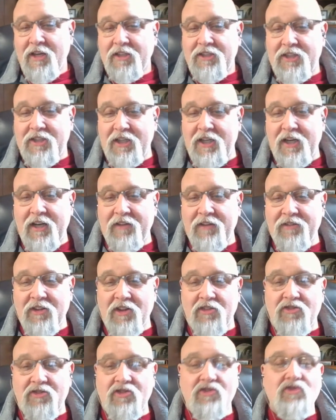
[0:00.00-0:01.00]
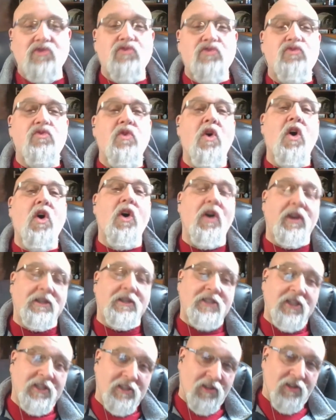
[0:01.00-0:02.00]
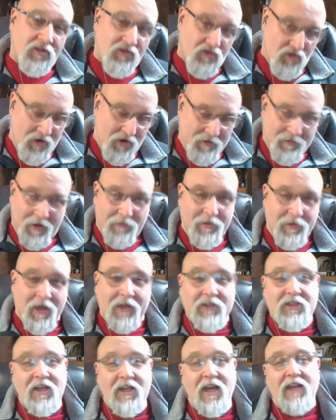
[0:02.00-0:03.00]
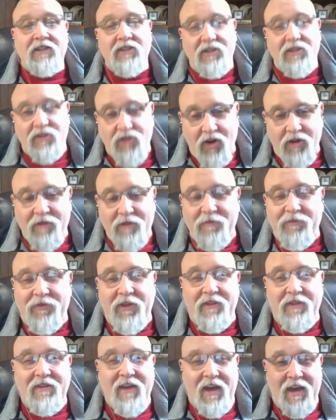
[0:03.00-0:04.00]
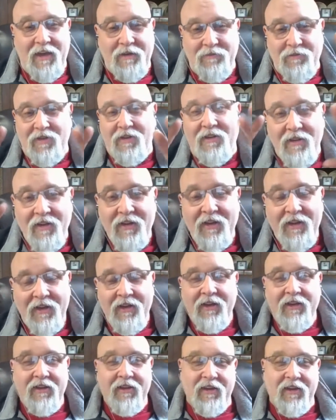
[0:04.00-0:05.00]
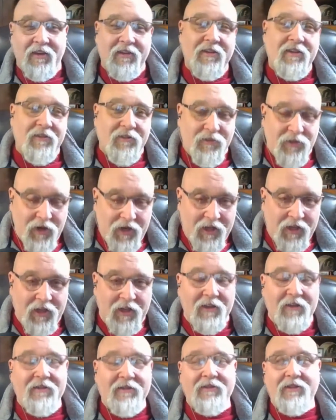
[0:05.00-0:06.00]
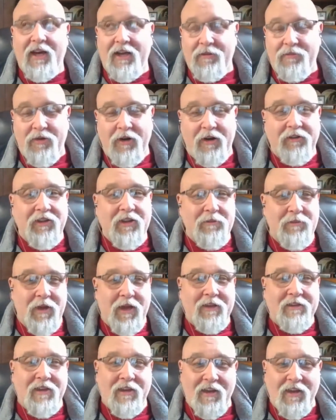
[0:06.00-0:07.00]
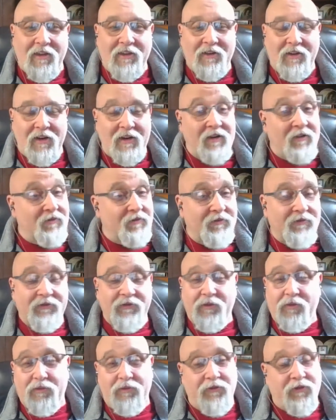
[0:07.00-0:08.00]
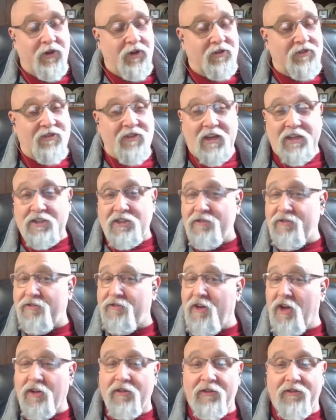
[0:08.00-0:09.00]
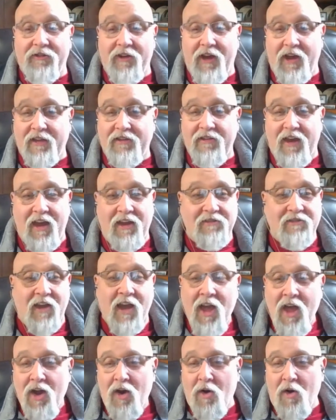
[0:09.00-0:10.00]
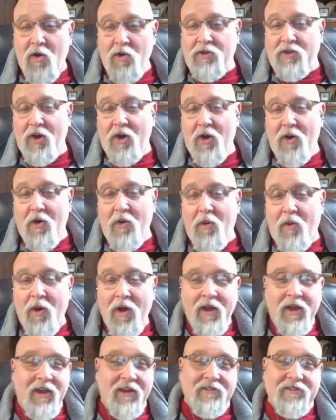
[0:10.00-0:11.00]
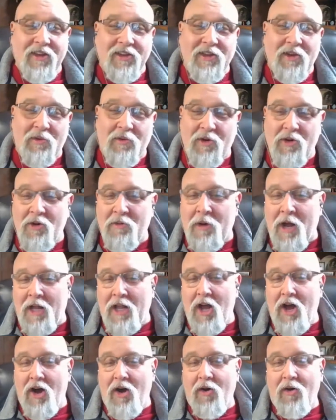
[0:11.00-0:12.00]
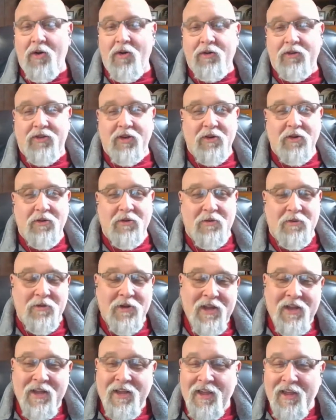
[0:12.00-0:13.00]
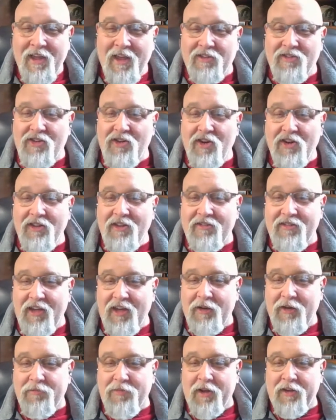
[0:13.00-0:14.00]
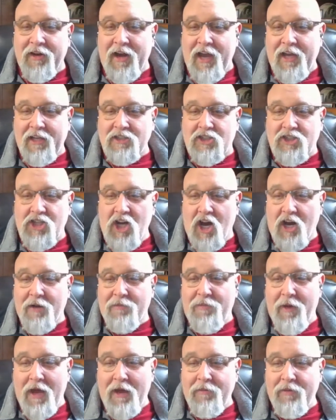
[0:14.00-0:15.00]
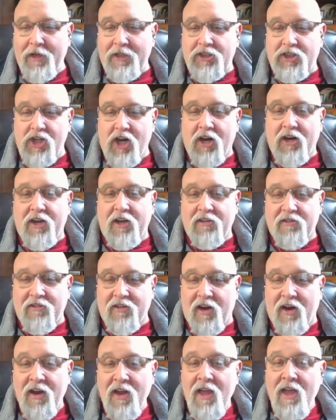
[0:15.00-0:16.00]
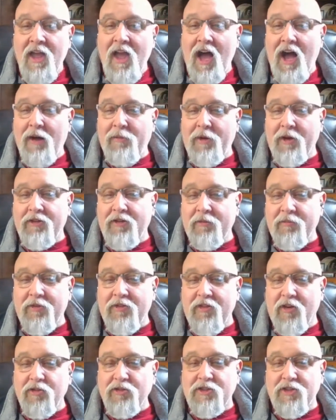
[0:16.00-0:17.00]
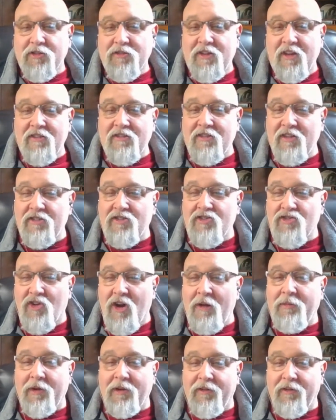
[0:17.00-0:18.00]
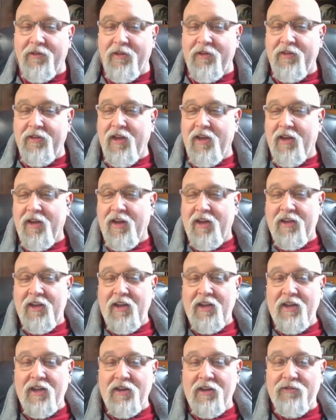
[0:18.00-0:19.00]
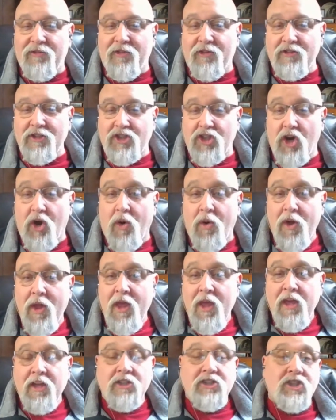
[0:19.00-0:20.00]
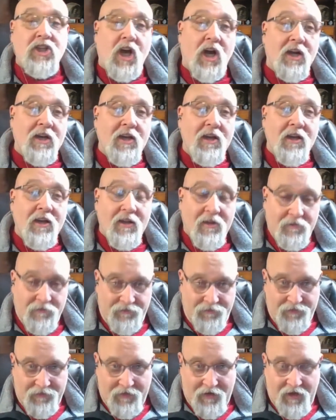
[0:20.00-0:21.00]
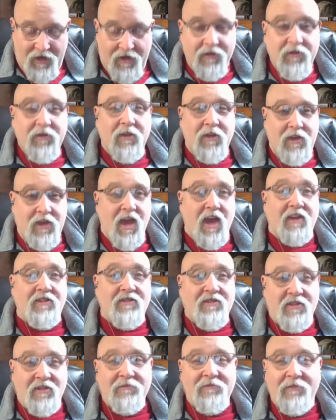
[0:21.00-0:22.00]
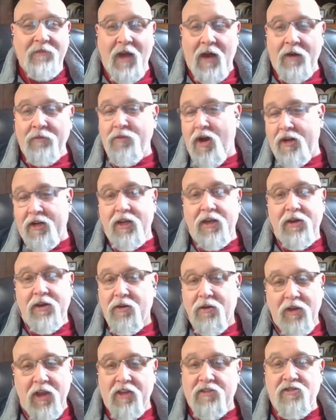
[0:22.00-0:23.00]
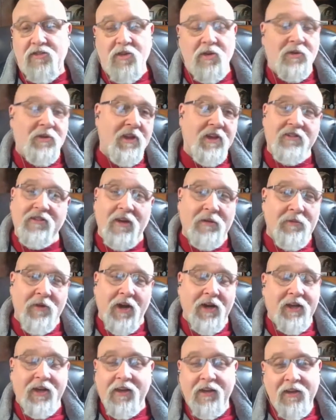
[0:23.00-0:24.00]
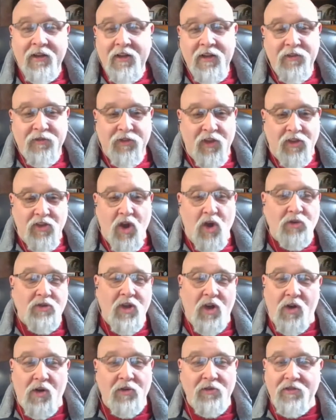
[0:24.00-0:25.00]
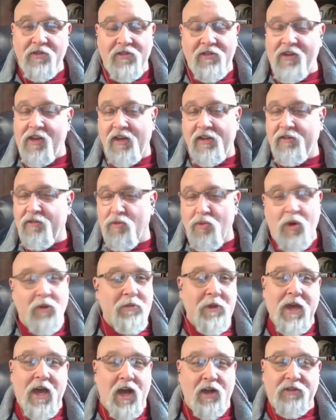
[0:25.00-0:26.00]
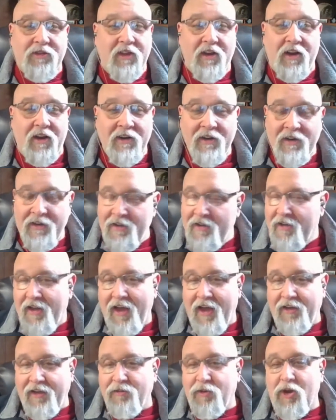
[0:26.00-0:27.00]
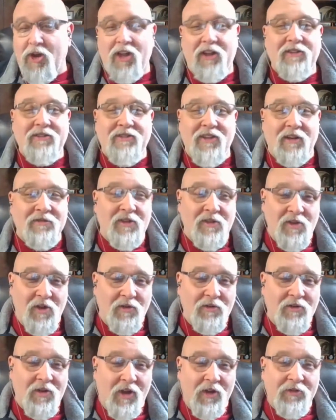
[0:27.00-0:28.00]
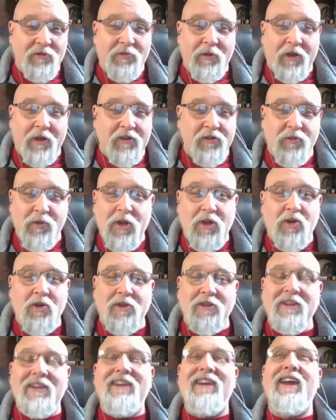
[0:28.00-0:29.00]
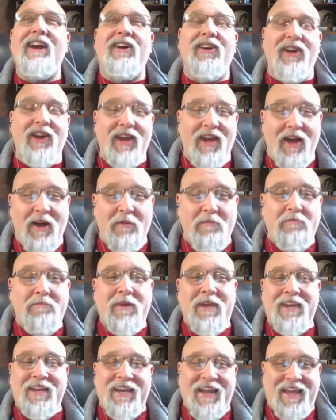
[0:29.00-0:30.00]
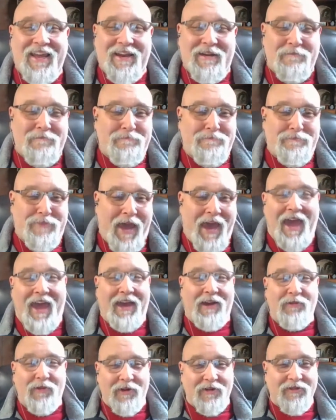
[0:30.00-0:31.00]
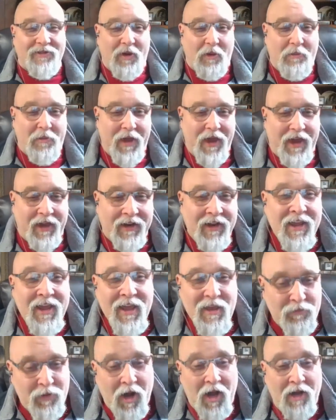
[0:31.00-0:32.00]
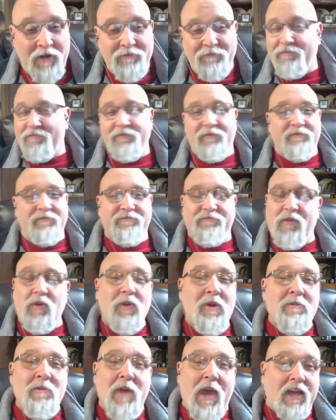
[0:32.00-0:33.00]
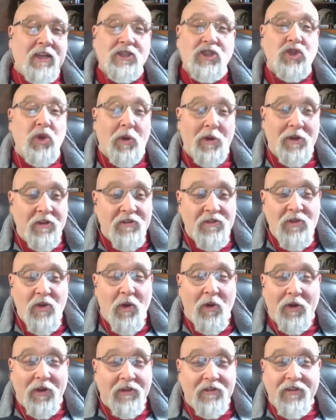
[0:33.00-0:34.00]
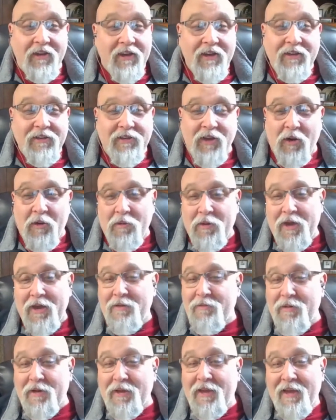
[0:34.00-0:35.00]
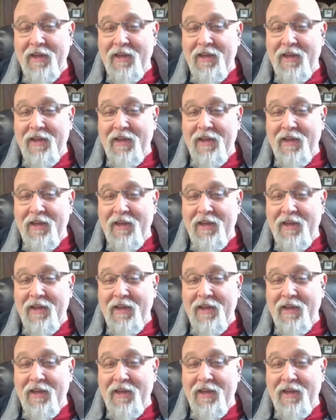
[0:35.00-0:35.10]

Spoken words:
didn't destroy my back. She actually took the time to really kind of put everything back together. And the first session felt fantastic. Utu is in the room. Hello, Utu. It's good to see you, brother. And Chuck, baby. Chuck is there. How about some social distance drumming healing for Joe? Chuck, yes, I'm ready. Let's do this. I'm ready. The no tones will be out there. And we call ourselves the no tones because we couldn't carry a beat in a bag. We're so bad. But we make a joyous noise, don't we?